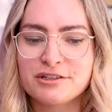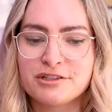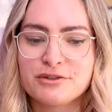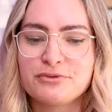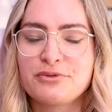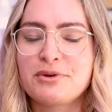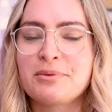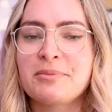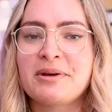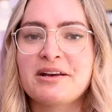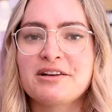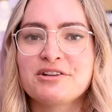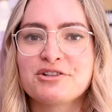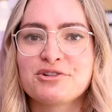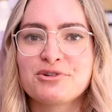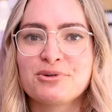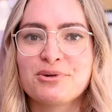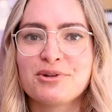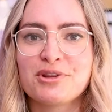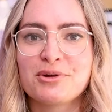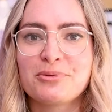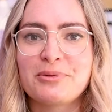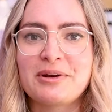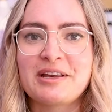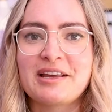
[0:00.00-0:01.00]
because if we make
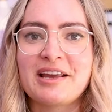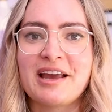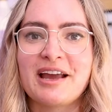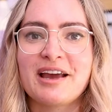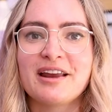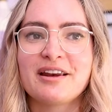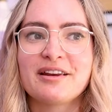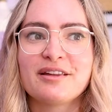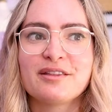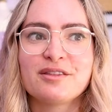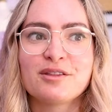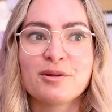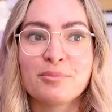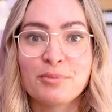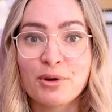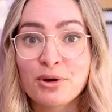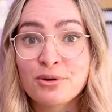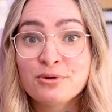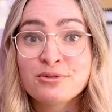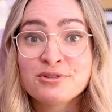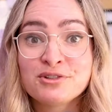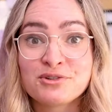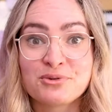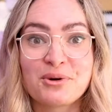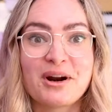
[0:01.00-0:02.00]
sure that we get the
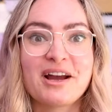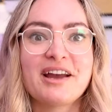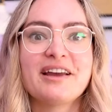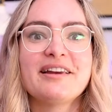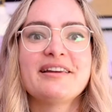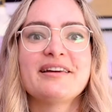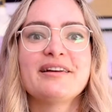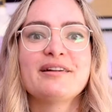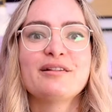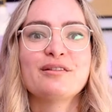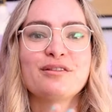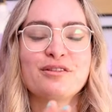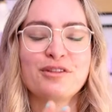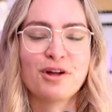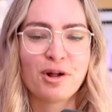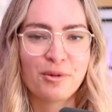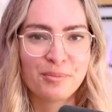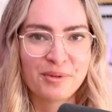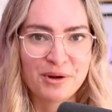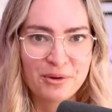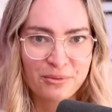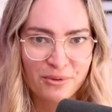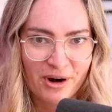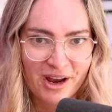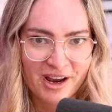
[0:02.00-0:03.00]
bones right, they'll
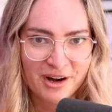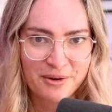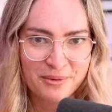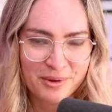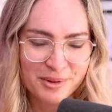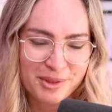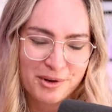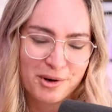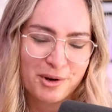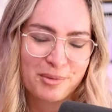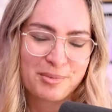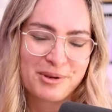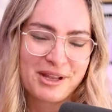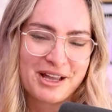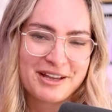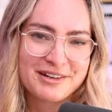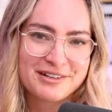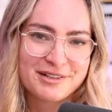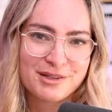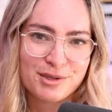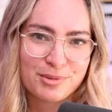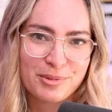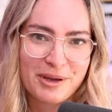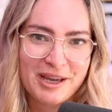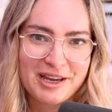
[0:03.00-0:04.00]
be right when they're applied
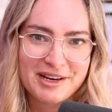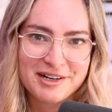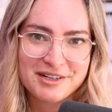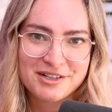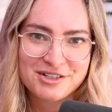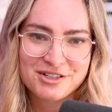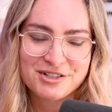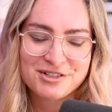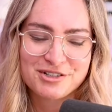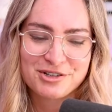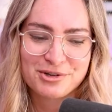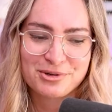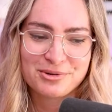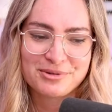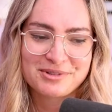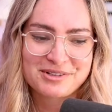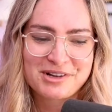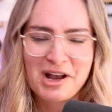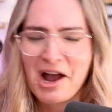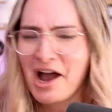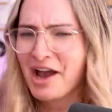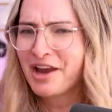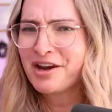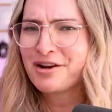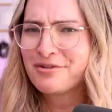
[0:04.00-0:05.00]
to the page. So it's
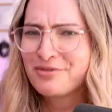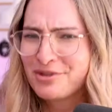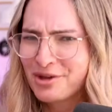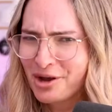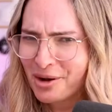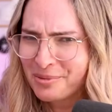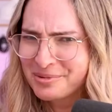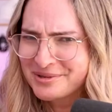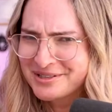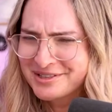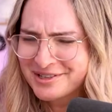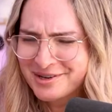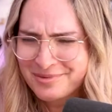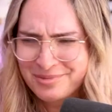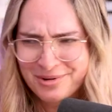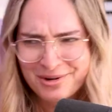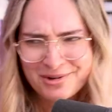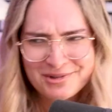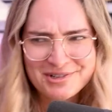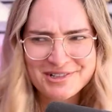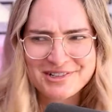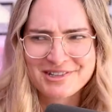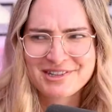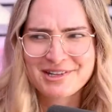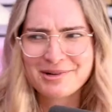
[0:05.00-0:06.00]
kind of the opposite
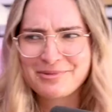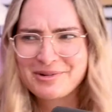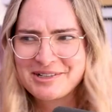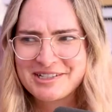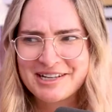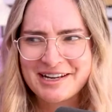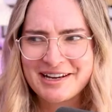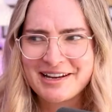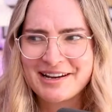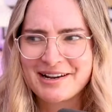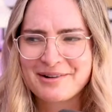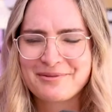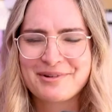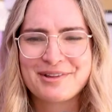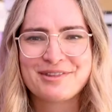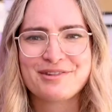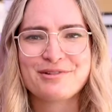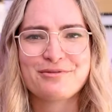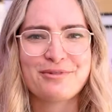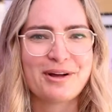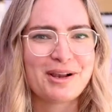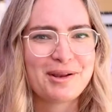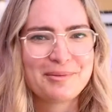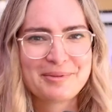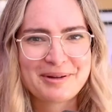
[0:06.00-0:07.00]
approach that we're taking with
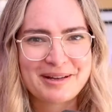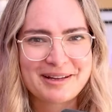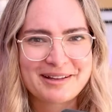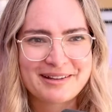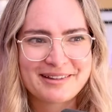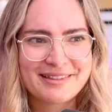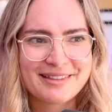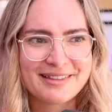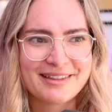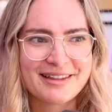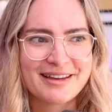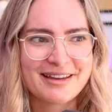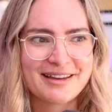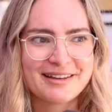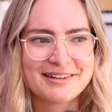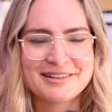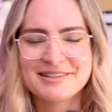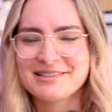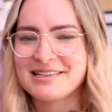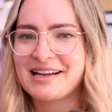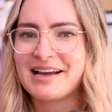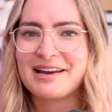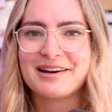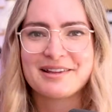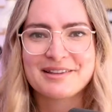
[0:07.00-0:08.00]
developing the
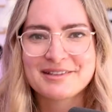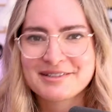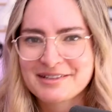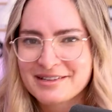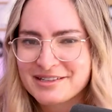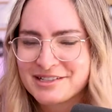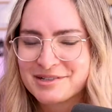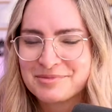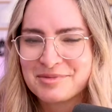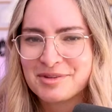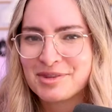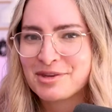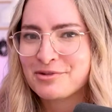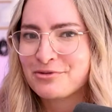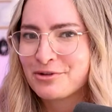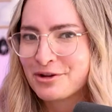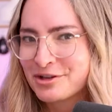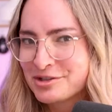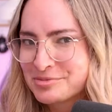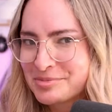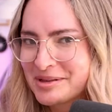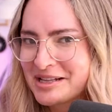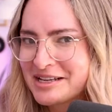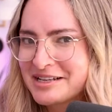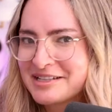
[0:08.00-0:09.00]
design of the system in the
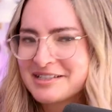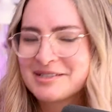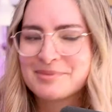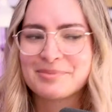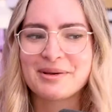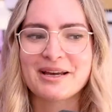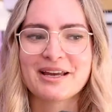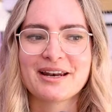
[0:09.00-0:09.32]
first place,